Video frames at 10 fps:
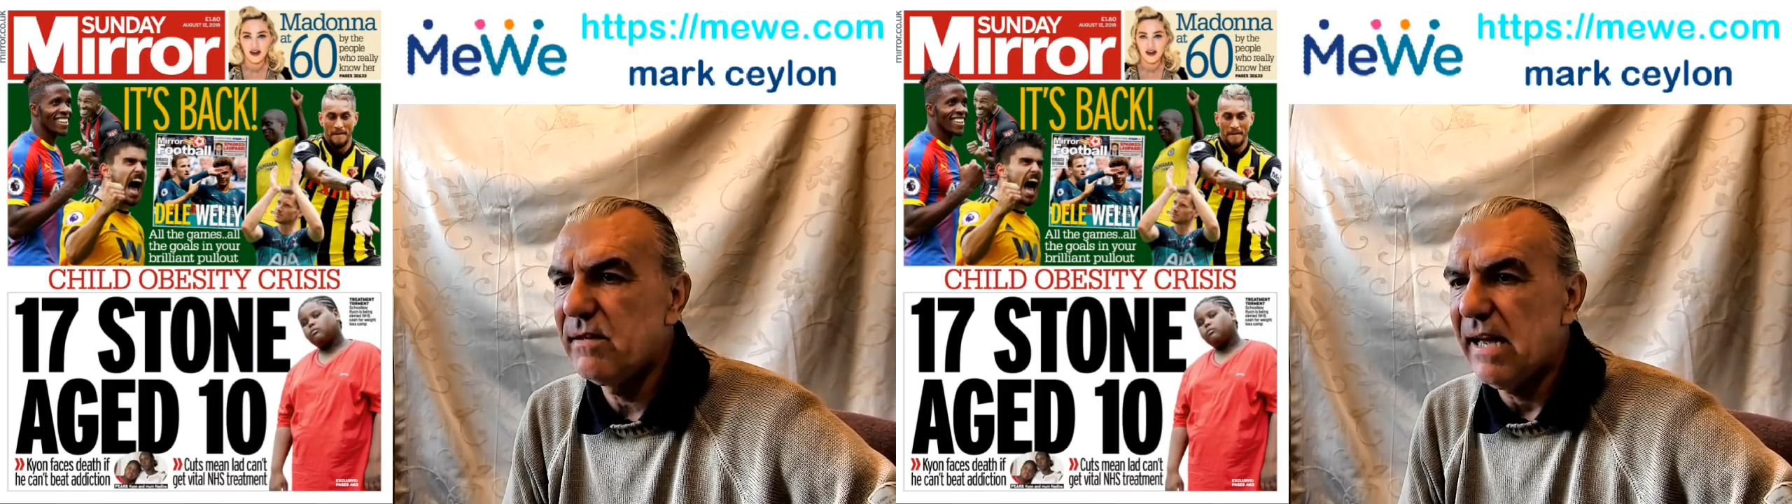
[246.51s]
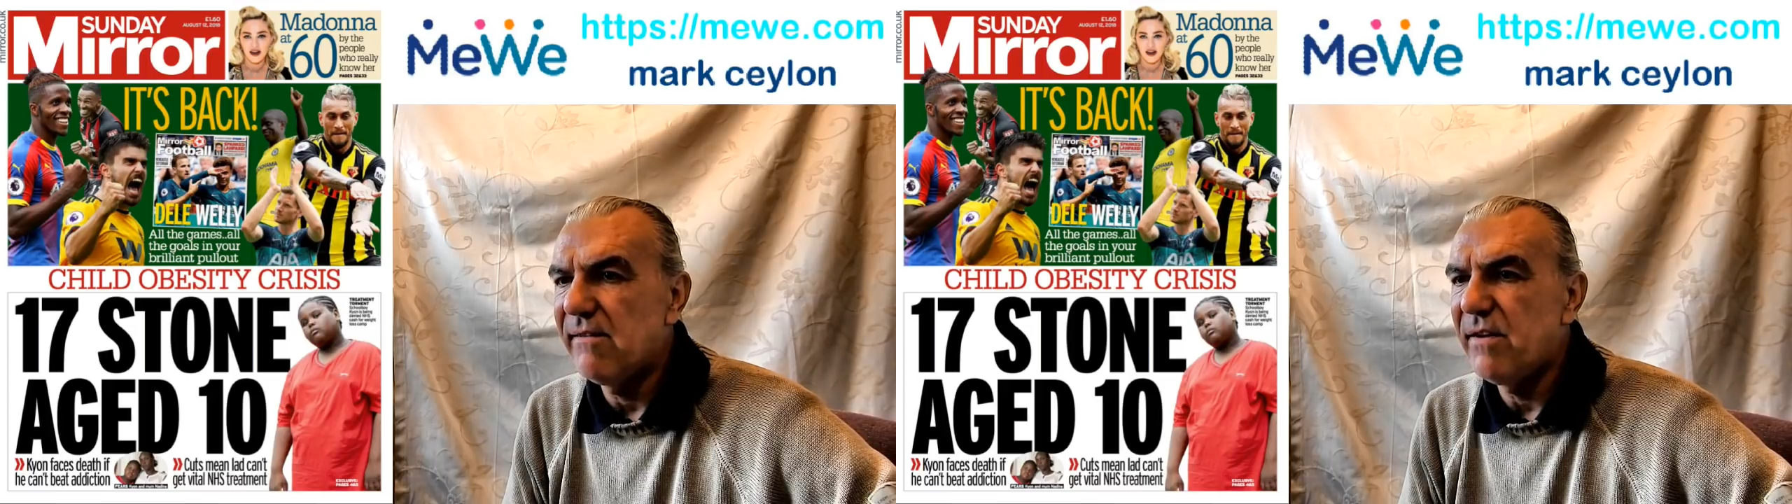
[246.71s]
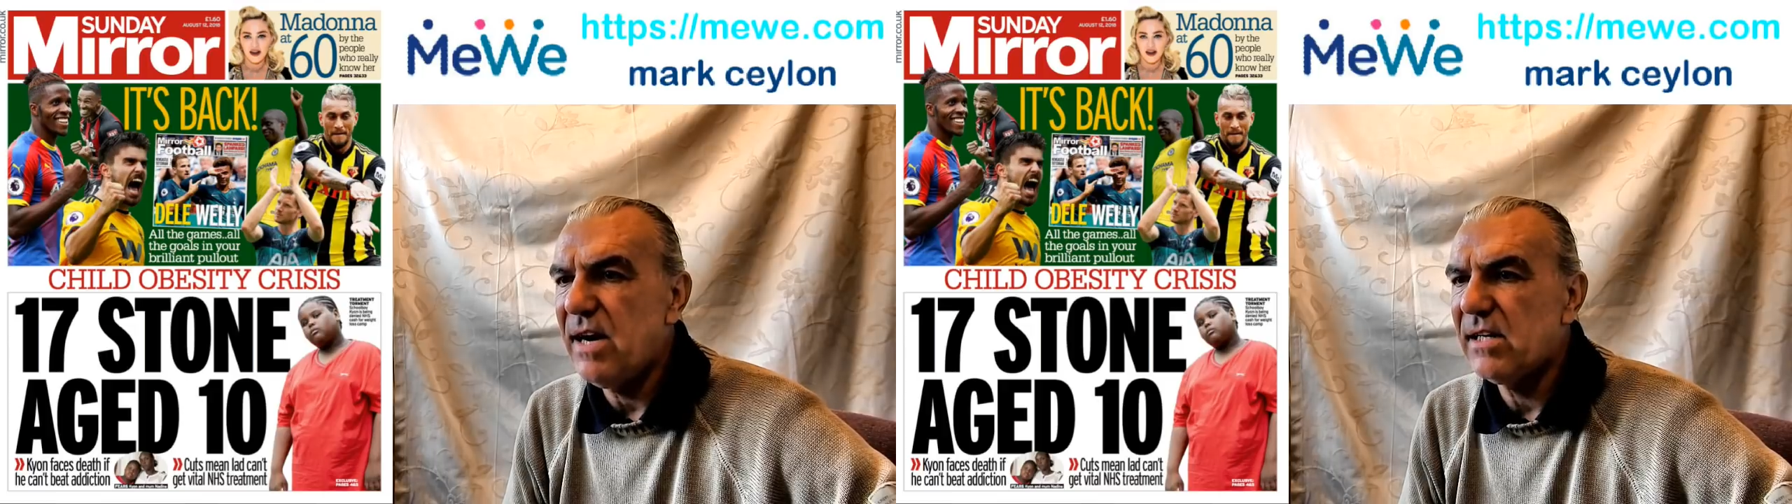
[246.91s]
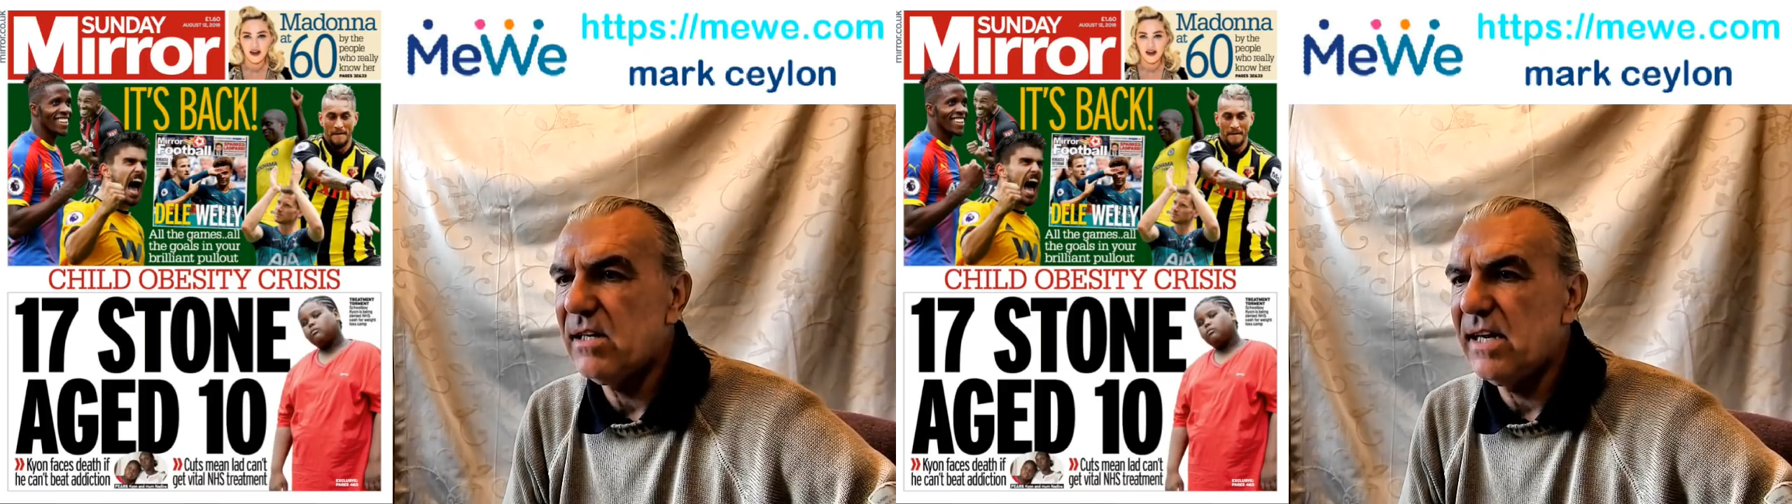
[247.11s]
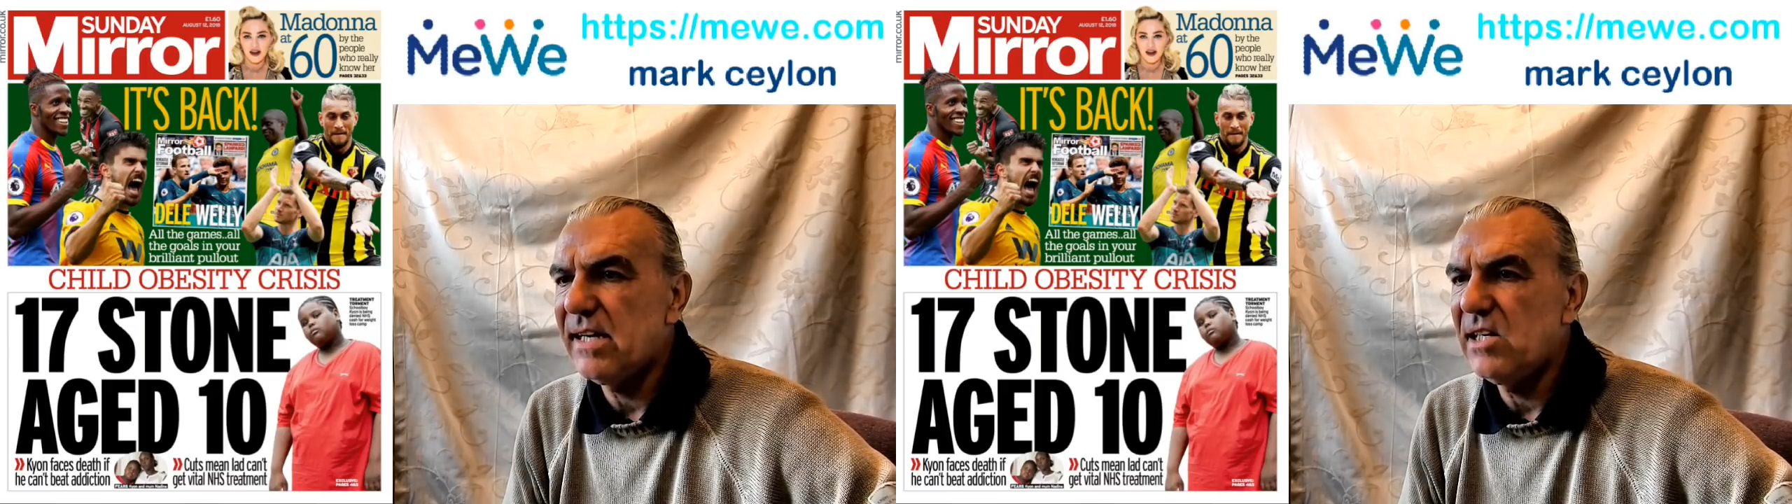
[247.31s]
Get
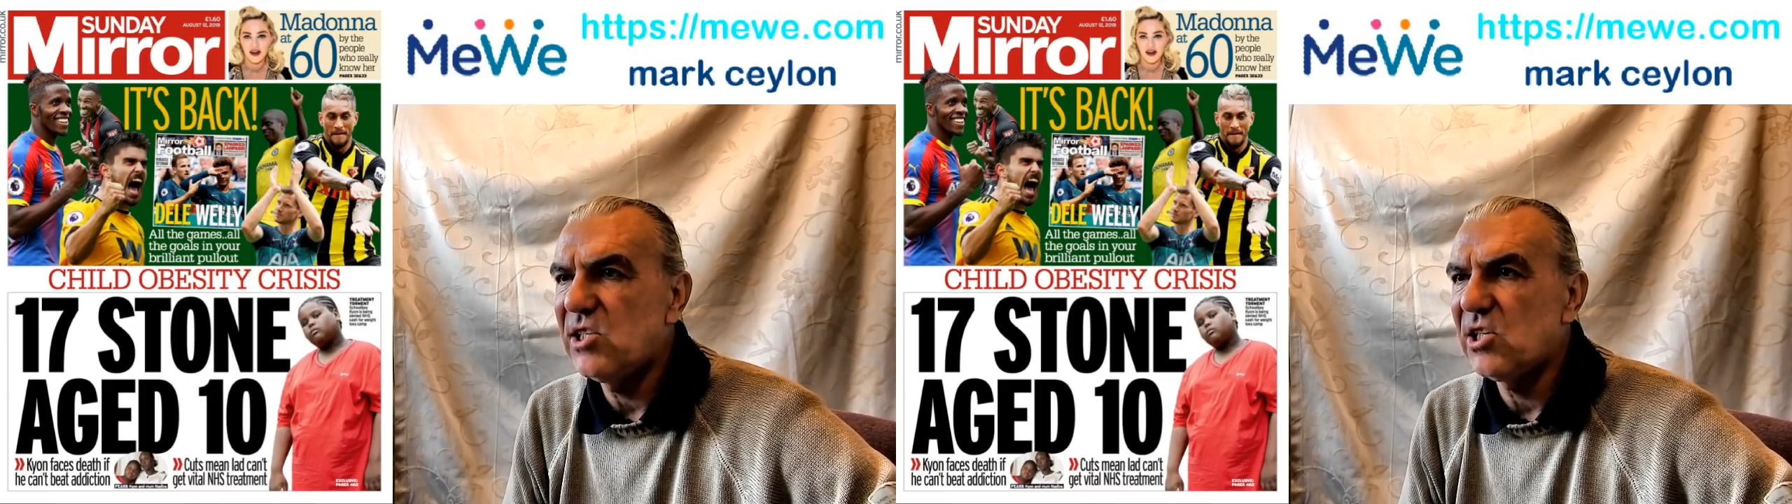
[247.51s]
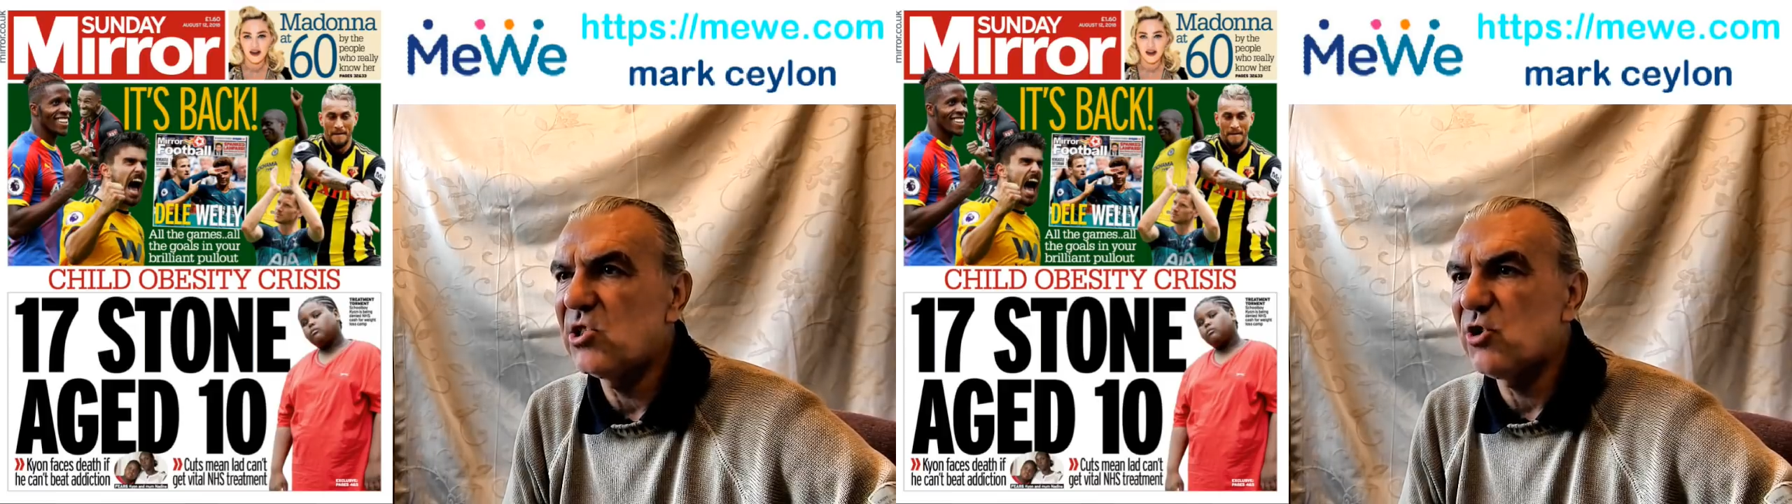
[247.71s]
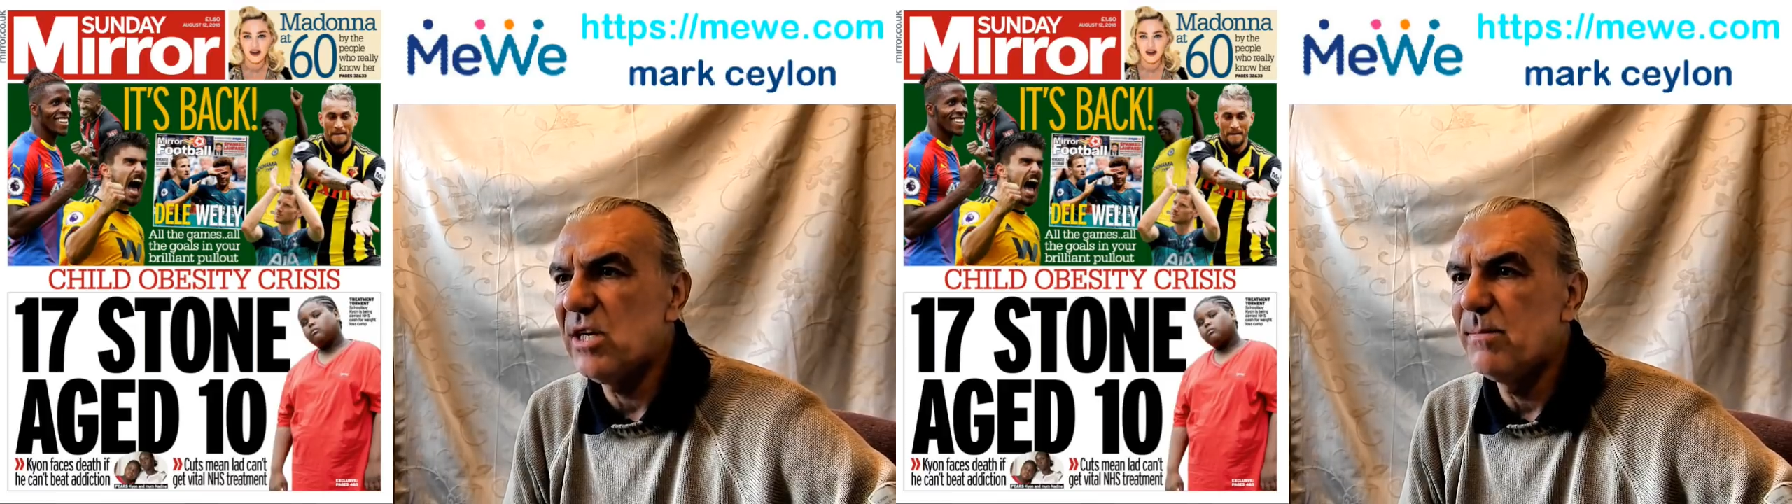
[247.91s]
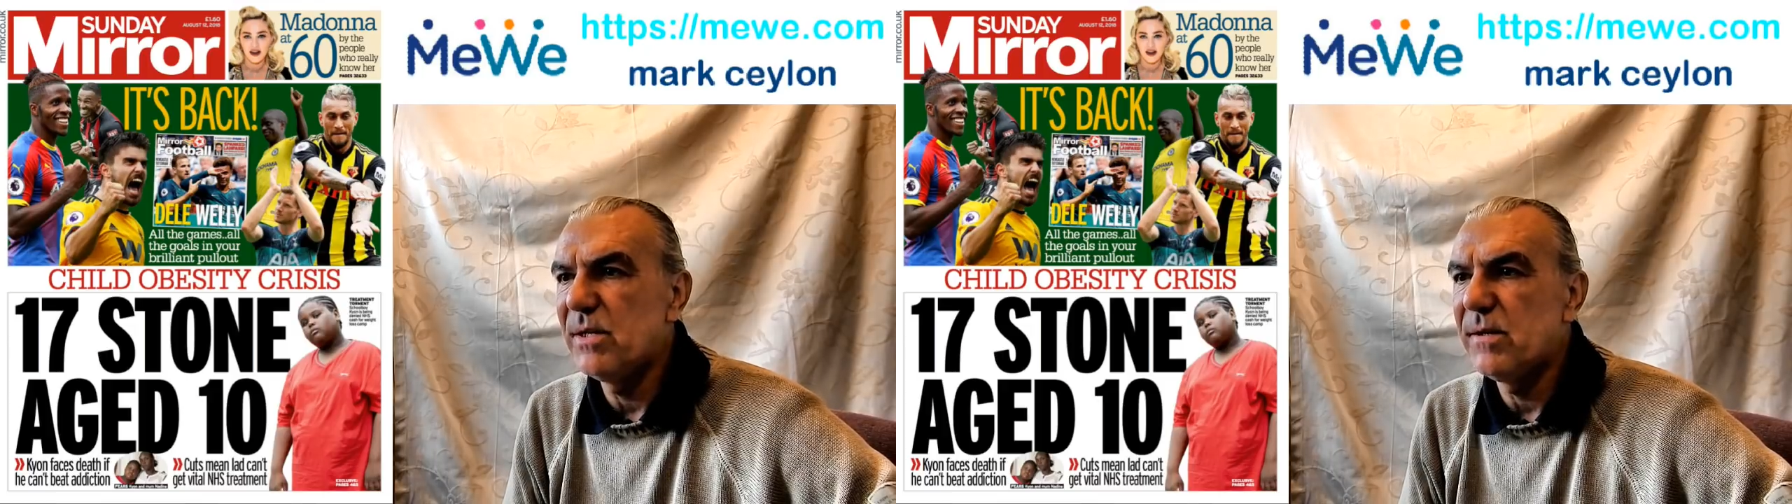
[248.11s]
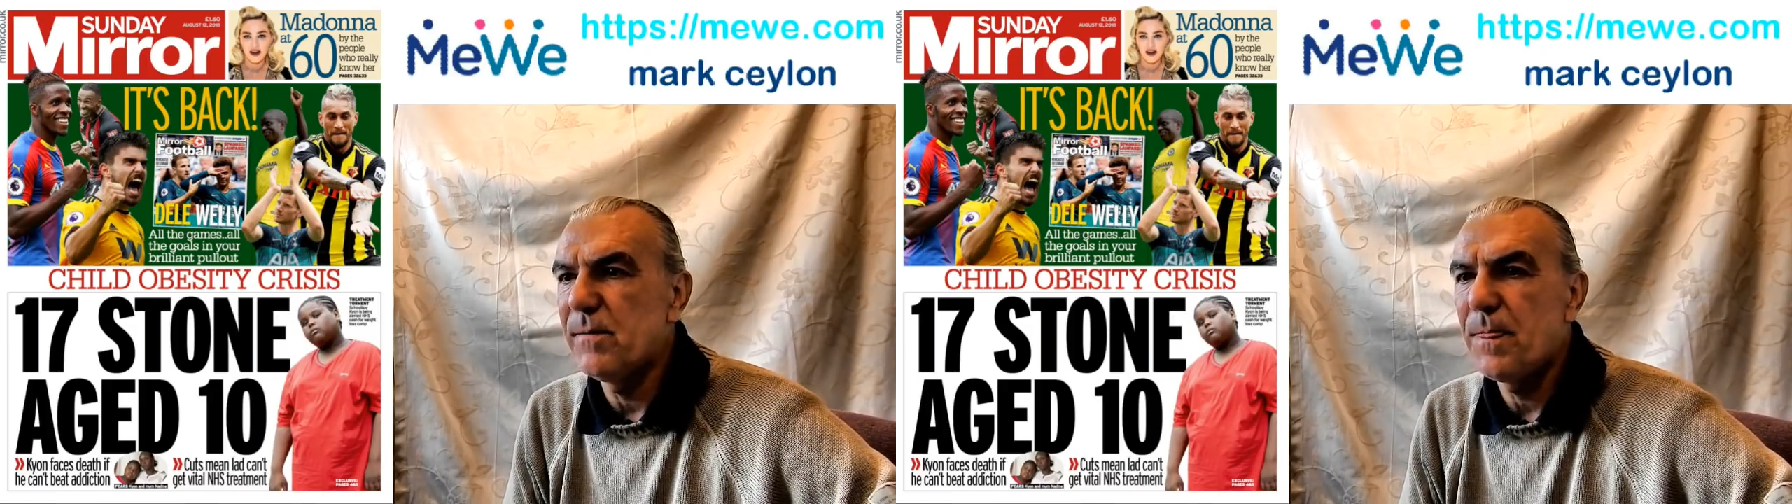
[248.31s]
vital NHS
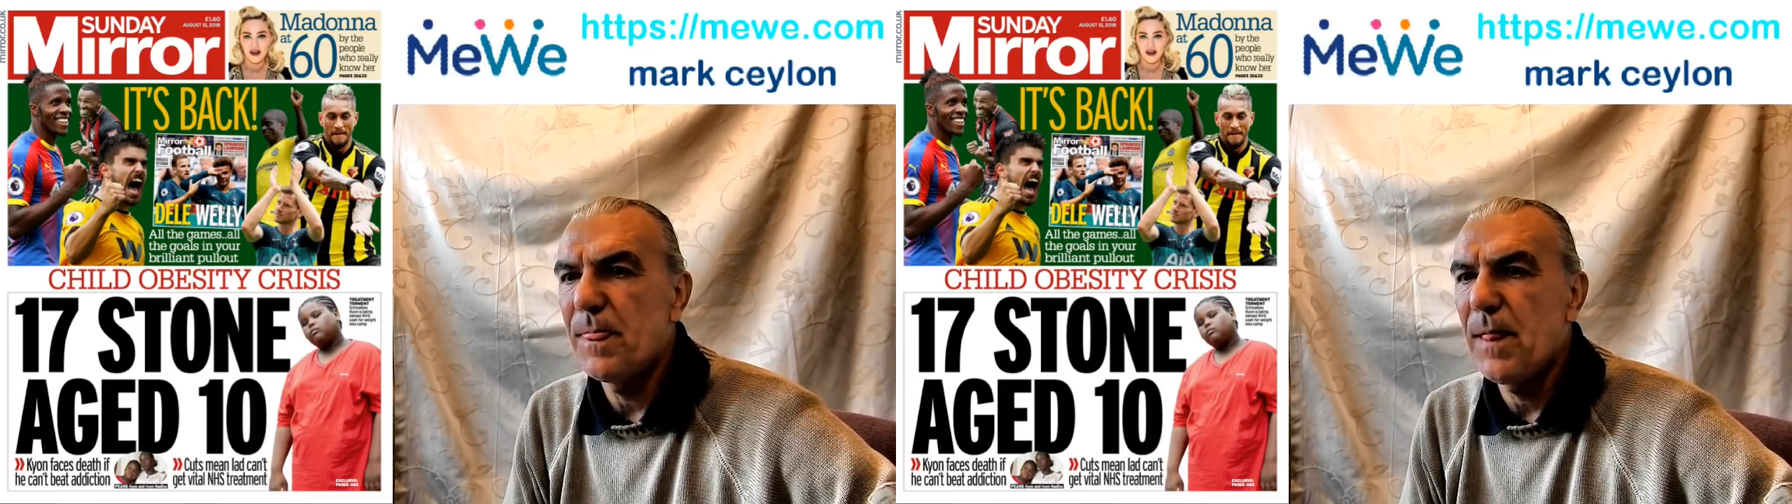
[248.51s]
treatment.